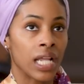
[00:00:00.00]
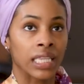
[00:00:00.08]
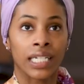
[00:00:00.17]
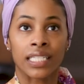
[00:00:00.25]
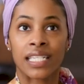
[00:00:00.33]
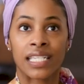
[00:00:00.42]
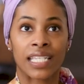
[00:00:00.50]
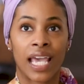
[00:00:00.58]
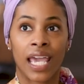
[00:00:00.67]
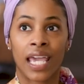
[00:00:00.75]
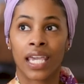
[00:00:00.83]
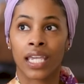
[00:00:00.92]
let's
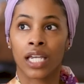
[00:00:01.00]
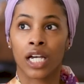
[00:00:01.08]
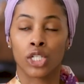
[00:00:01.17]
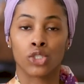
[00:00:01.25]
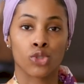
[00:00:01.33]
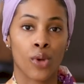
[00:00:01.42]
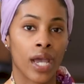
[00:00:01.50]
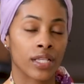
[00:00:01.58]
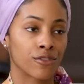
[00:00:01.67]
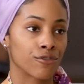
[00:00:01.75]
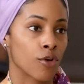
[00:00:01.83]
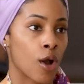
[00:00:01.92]
say, a
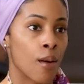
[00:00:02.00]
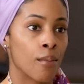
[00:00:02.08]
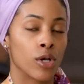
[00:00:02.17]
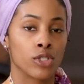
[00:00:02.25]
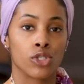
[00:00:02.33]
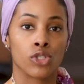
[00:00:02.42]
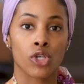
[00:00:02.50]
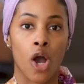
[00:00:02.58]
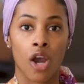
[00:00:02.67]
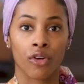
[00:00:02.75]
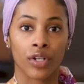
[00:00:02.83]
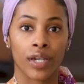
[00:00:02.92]
dress from
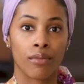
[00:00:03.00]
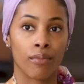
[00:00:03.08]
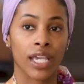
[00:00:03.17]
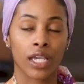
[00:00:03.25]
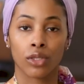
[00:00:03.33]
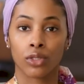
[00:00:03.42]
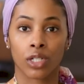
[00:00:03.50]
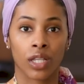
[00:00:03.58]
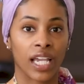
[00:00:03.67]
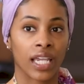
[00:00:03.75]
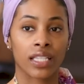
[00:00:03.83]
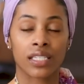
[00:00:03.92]
Zara and make it look
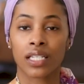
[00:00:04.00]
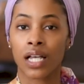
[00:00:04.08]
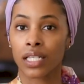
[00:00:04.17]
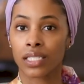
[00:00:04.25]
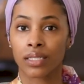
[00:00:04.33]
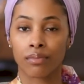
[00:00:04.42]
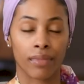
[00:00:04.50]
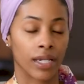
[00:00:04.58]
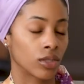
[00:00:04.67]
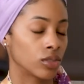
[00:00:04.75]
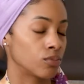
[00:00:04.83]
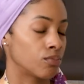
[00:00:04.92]
like it's custom,
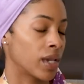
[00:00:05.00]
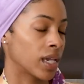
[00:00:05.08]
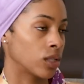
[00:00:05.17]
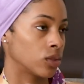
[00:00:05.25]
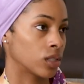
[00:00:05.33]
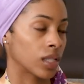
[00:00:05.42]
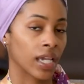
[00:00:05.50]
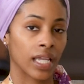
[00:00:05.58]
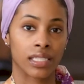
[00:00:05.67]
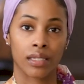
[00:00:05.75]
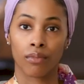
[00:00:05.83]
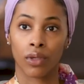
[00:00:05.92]
make, look, make it look like
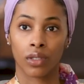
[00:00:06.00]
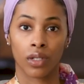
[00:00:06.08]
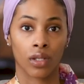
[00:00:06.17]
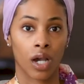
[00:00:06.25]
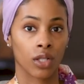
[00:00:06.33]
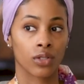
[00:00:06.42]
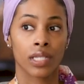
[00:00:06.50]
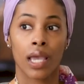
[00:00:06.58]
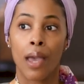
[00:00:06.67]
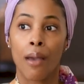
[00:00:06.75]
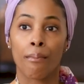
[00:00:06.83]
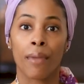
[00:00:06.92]
it's a million dollars,
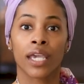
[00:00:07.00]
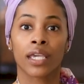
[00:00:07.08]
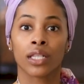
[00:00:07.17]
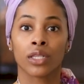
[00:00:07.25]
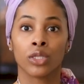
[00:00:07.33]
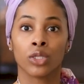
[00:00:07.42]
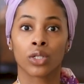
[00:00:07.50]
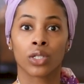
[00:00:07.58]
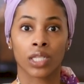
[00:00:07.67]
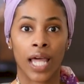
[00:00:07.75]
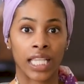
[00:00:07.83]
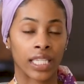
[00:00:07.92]
make it
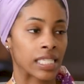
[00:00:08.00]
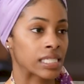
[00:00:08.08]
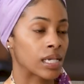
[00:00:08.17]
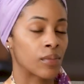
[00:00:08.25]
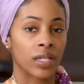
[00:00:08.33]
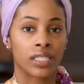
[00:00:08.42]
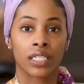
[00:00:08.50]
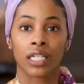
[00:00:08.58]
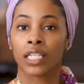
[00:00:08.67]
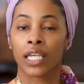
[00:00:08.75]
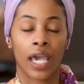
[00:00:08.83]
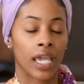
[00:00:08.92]
look like that some
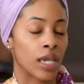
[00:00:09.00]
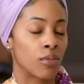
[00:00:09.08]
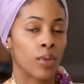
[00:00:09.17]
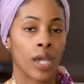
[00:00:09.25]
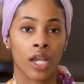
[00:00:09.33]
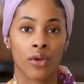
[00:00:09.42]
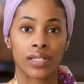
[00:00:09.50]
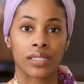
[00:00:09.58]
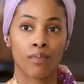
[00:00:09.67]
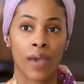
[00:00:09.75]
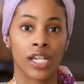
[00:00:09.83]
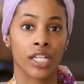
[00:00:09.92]
atelier in
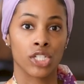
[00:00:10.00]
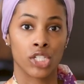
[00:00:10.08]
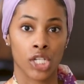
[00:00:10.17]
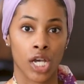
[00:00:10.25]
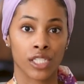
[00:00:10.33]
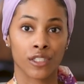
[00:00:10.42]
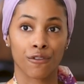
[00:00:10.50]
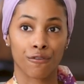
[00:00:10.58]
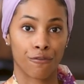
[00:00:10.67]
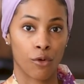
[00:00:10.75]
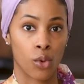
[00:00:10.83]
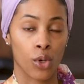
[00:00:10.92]
Paris made it just
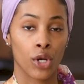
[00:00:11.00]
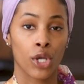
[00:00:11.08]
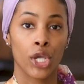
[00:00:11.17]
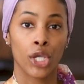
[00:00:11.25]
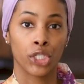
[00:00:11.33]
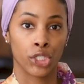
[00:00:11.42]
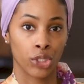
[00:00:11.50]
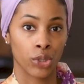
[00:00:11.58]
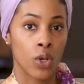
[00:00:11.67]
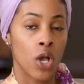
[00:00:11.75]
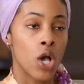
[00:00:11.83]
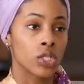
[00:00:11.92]
for
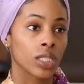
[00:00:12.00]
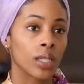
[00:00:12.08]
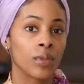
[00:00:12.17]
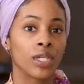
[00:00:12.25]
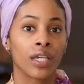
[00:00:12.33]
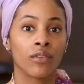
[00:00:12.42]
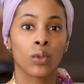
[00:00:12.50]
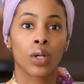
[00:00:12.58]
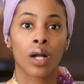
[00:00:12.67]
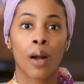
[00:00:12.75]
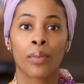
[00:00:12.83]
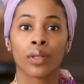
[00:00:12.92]
you. So let me give you
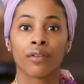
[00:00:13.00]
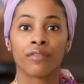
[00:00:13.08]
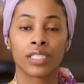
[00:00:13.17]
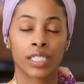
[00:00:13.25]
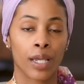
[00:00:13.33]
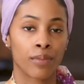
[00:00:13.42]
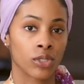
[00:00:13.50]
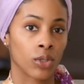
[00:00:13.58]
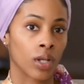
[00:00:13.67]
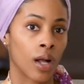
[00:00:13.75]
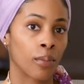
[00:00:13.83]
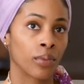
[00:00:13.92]
a couple of tips or
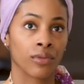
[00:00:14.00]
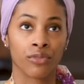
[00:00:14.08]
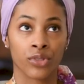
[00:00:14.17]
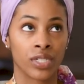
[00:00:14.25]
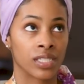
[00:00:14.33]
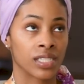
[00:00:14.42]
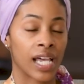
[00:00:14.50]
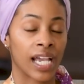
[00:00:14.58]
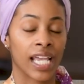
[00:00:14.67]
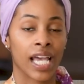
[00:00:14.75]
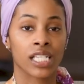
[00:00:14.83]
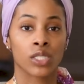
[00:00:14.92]
a couple of reasons,
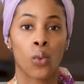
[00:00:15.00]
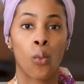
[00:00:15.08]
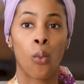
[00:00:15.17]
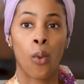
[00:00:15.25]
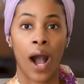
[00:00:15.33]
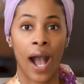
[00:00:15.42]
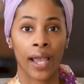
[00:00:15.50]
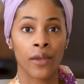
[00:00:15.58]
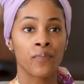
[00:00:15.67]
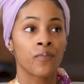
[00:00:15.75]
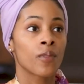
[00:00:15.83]
I guess, why.